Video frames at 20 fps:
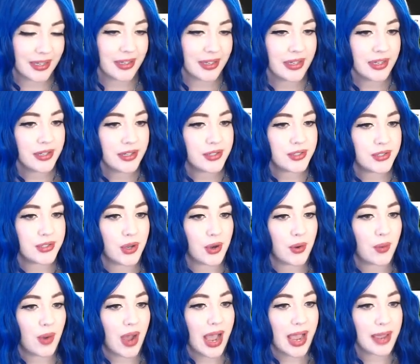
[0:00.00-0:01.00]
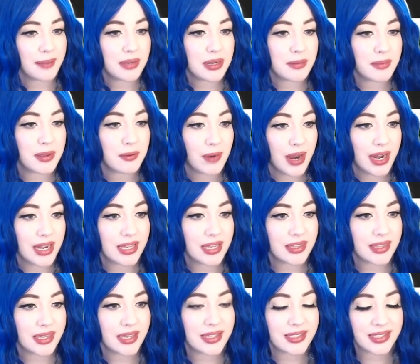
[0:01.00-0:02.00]
So I'm going to be writing
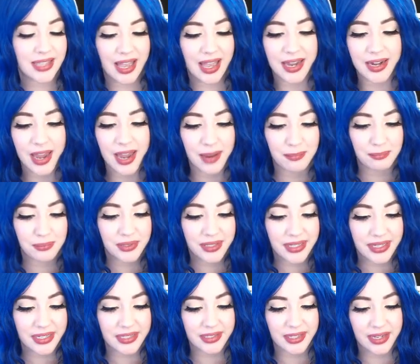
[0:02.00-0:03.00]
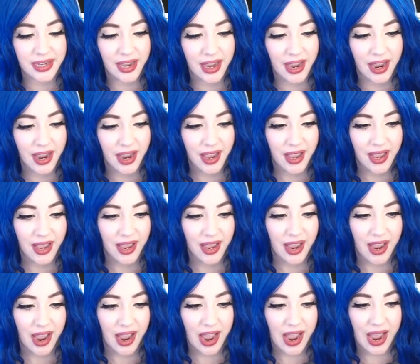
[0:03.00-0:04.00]
things, and please, like,
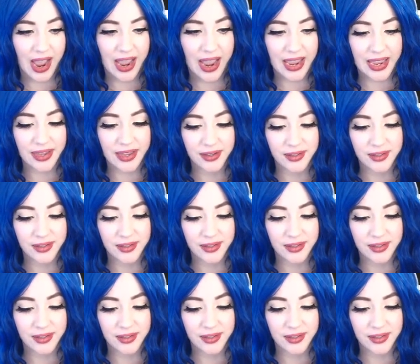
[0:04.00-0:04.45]
I